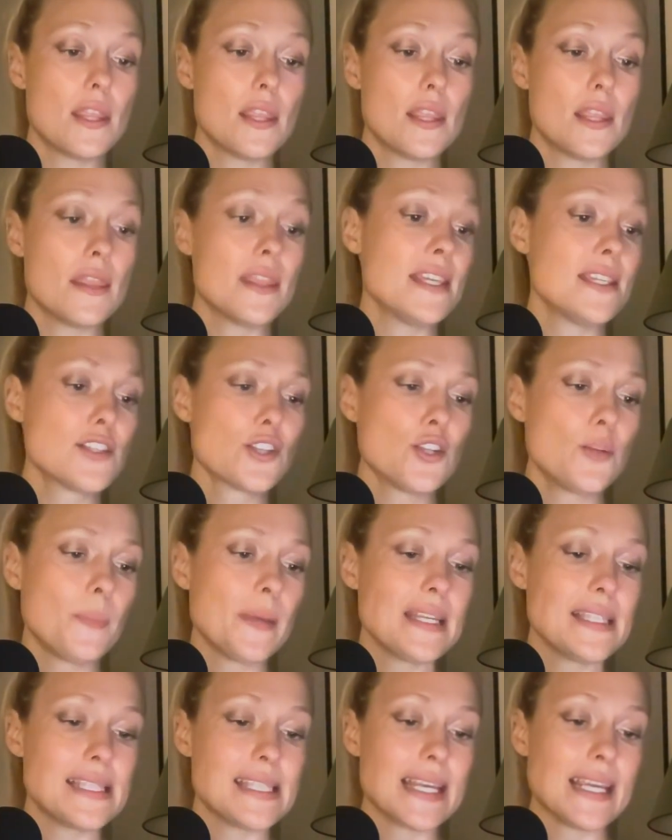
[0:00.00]
This could be
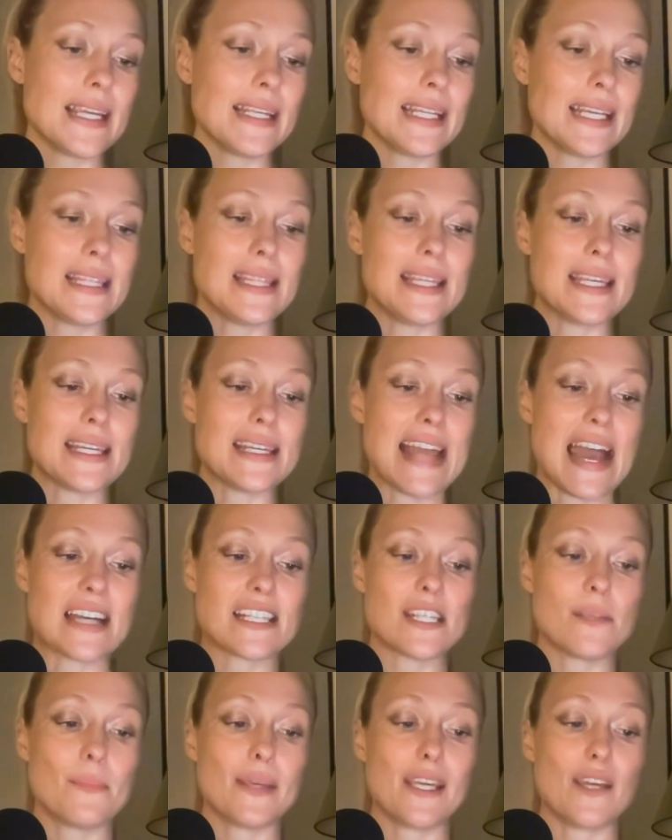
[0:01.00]
seen in the
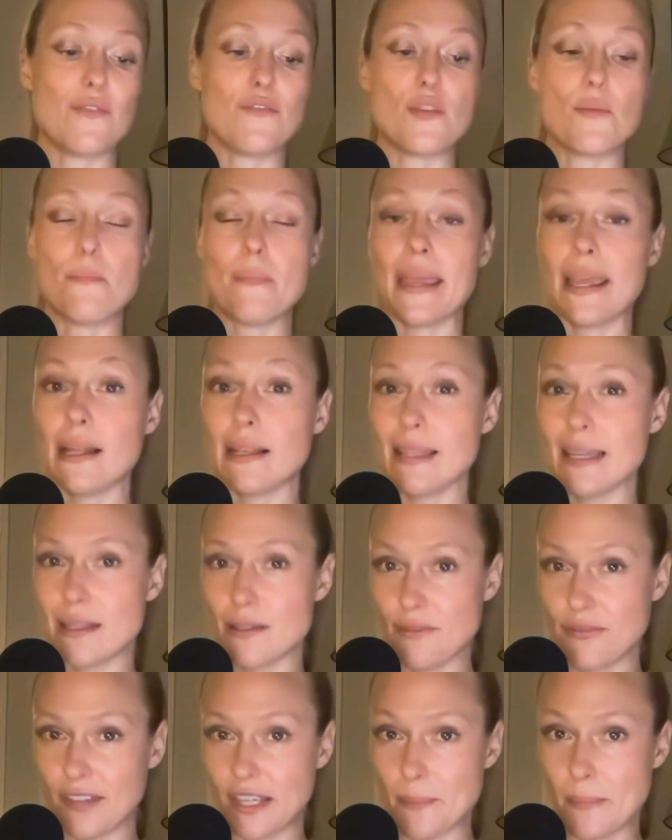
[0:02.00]
anatomy of the male and
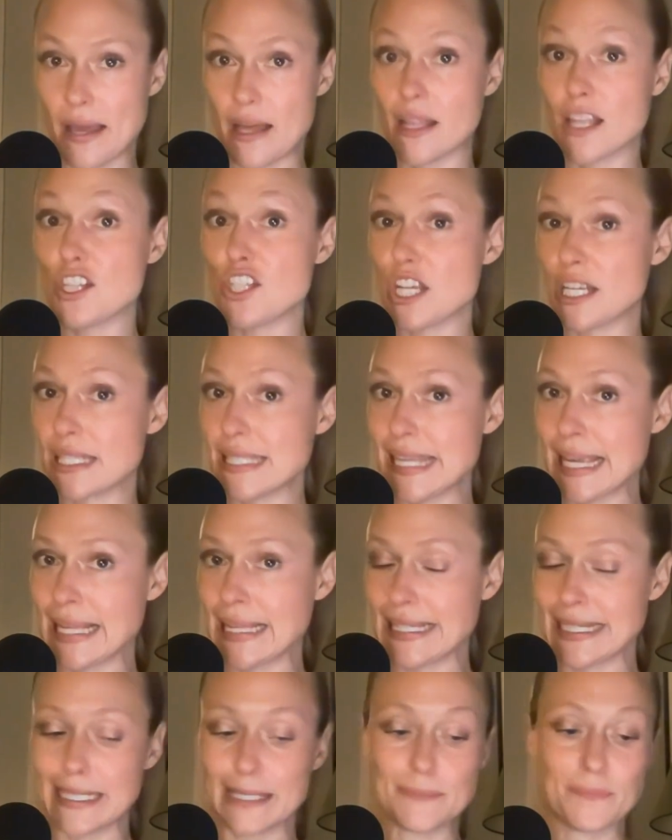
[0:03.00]
female
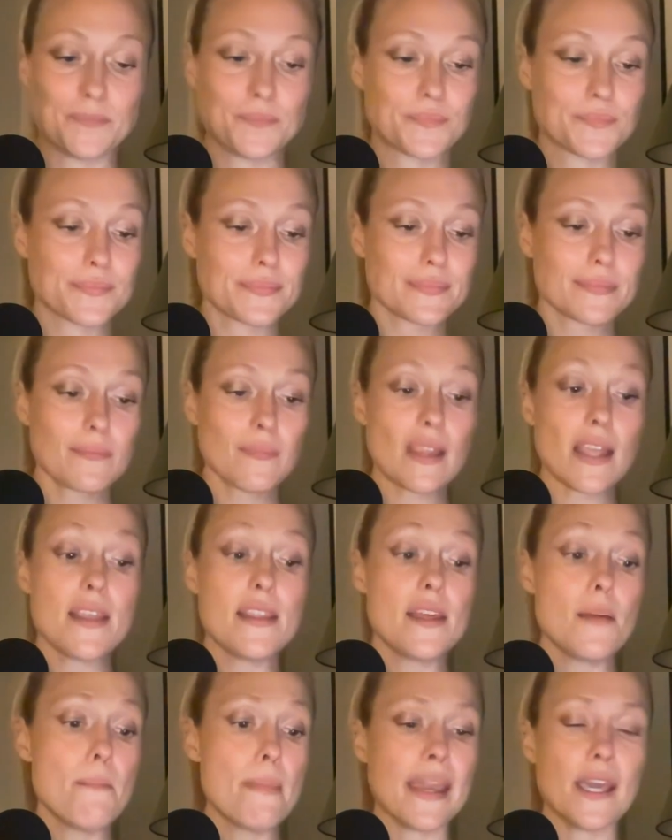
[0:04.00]
genitalia.
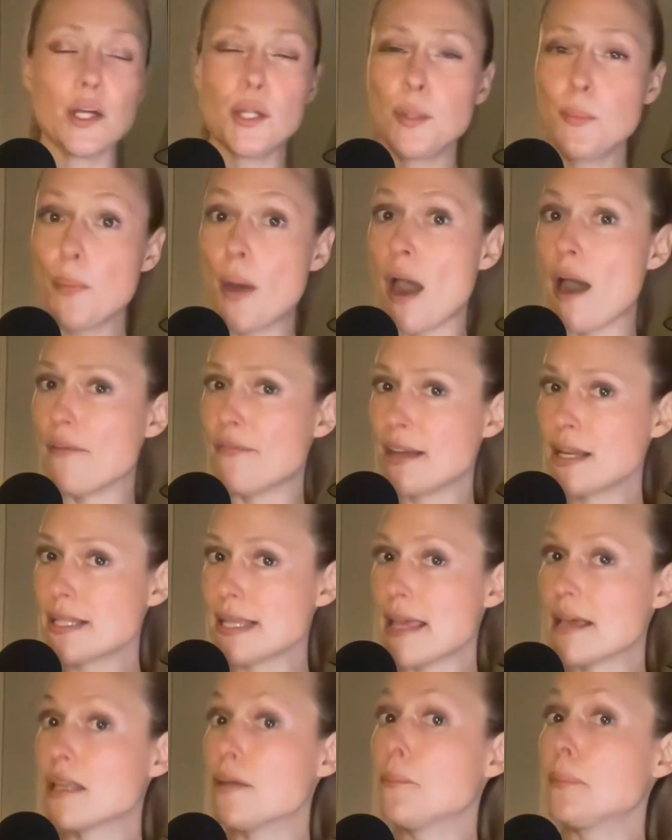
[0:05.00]
The male perfect
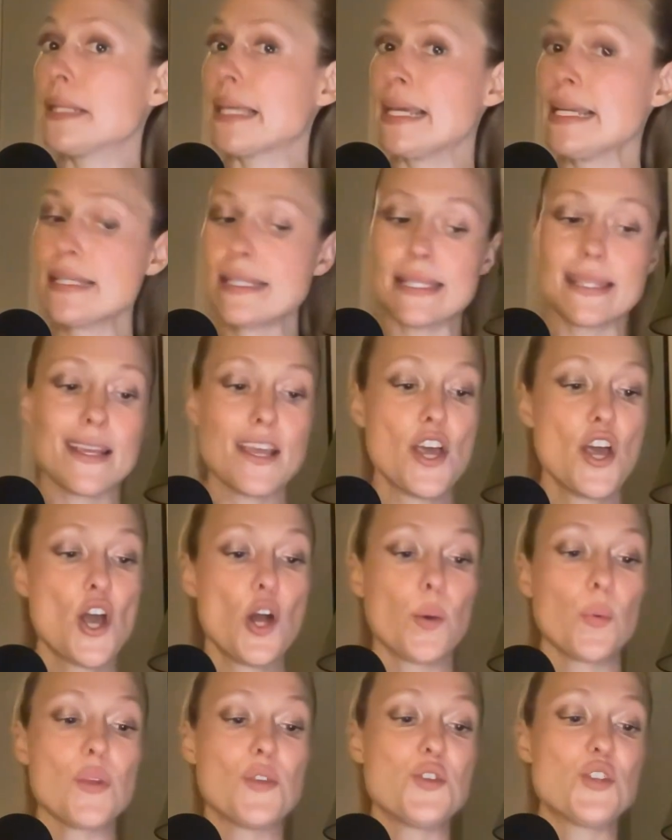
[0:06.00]
and complete,
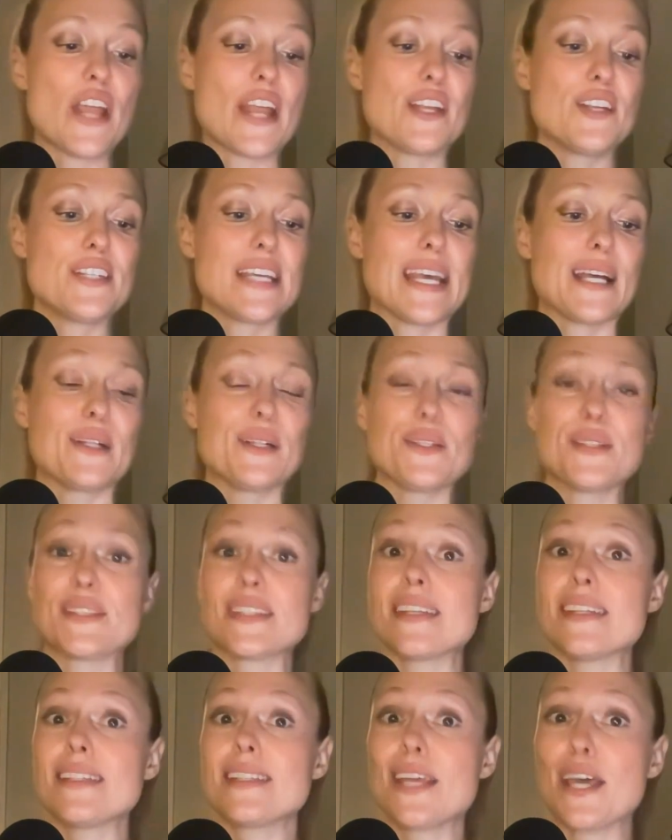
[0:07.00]
with genitals
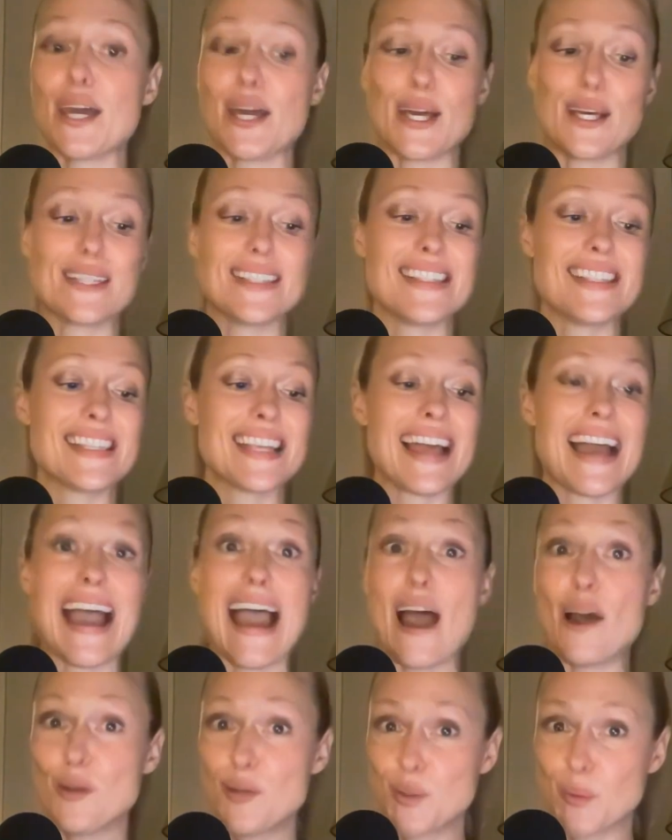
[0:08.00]
turned
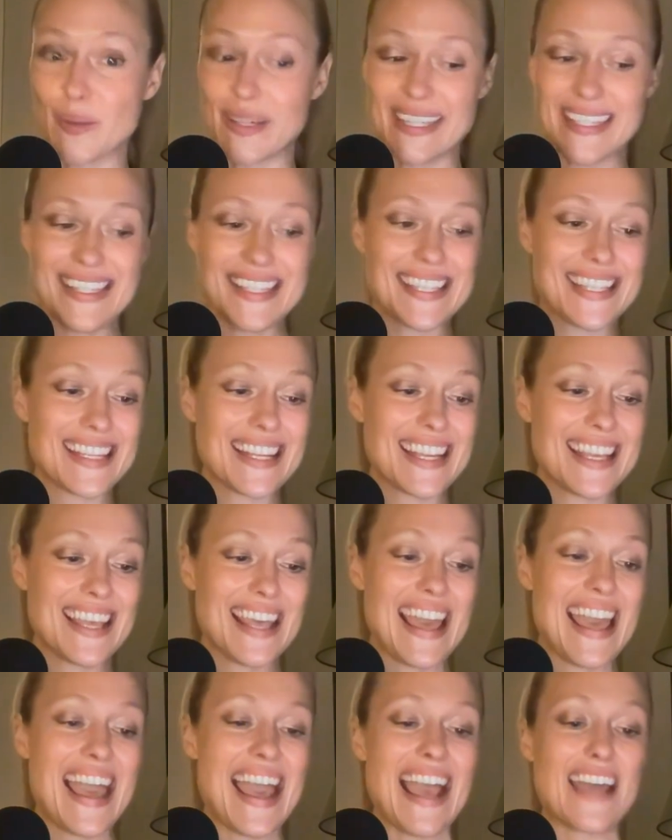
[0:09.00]
outward,
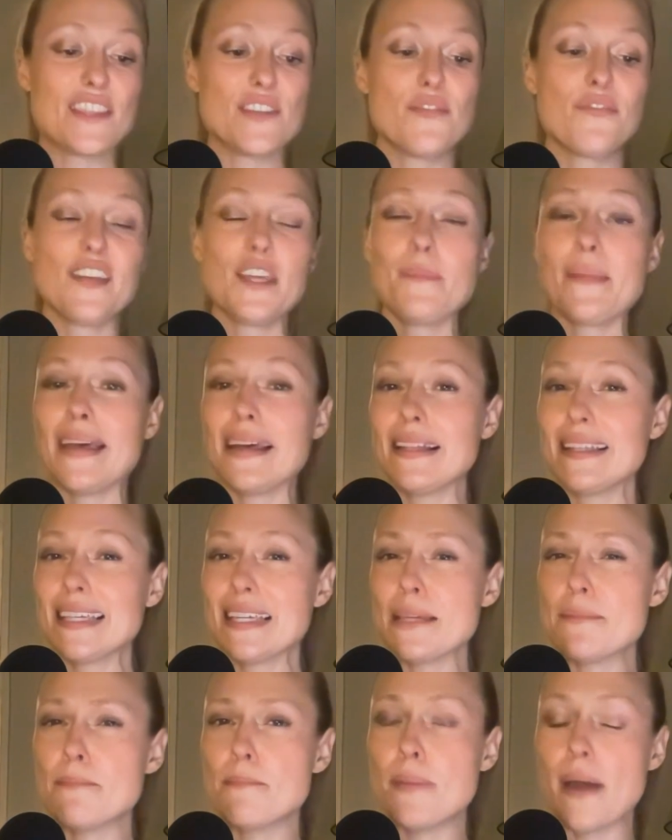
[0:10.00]
and the female
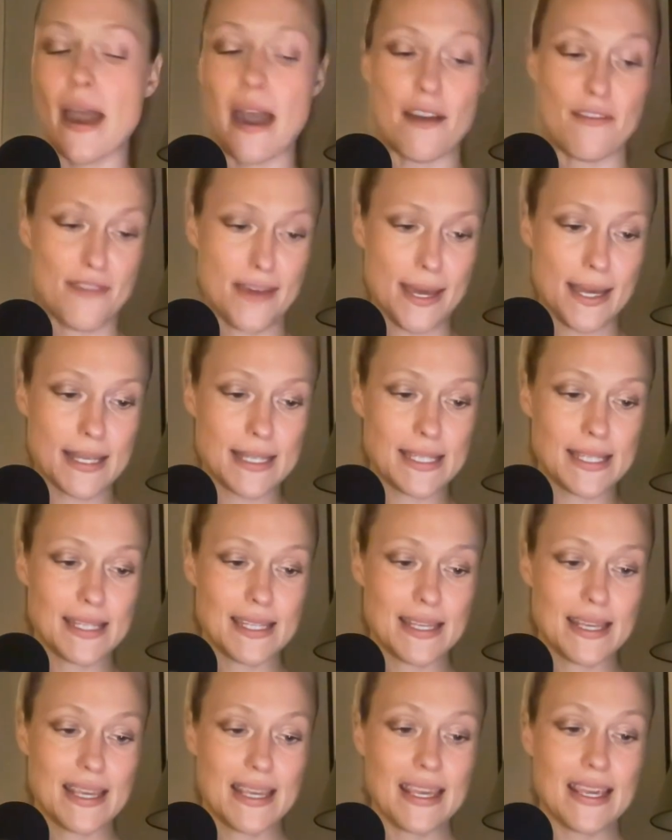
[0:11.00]
imperfect,
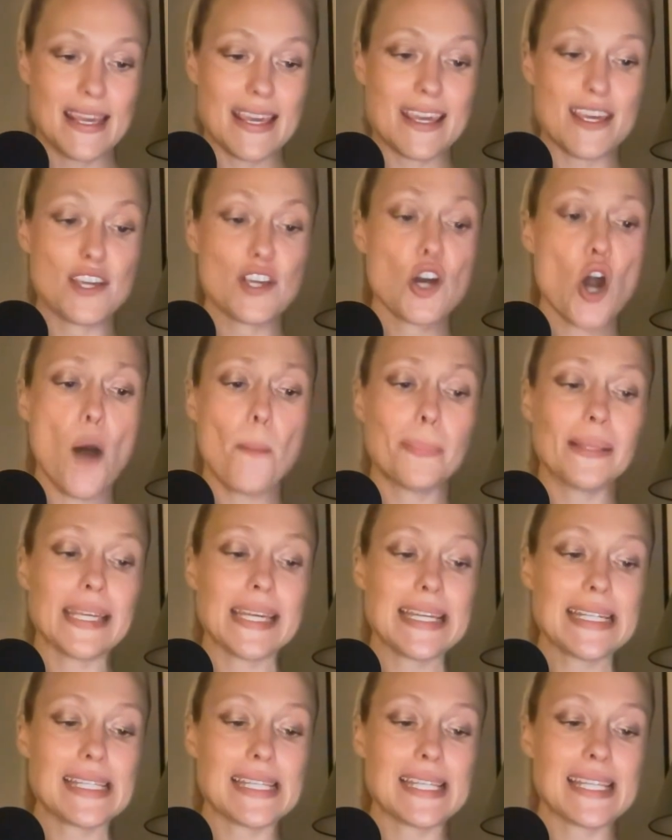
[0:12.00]

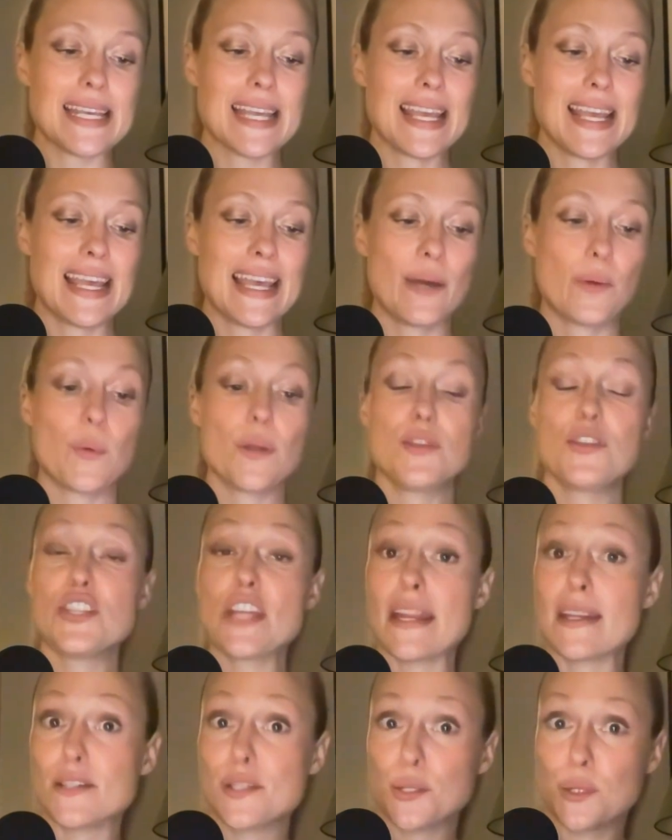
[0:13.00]
incomplete, with
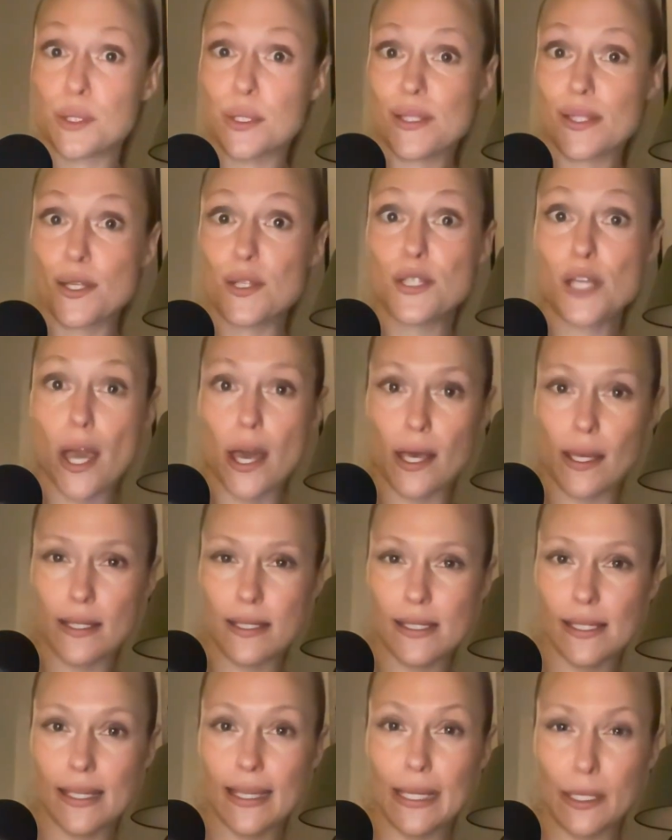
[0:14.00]
genitals
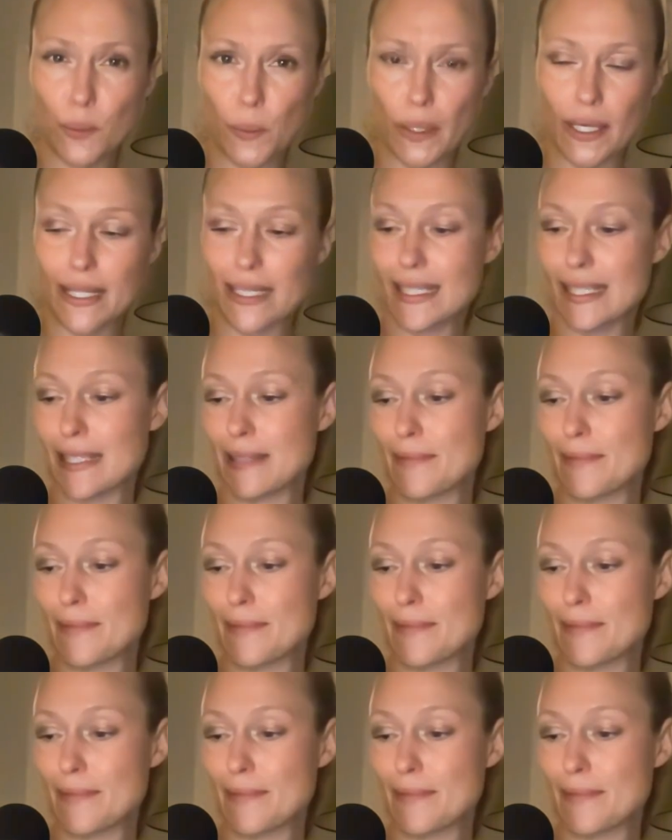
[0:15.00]
turned inward.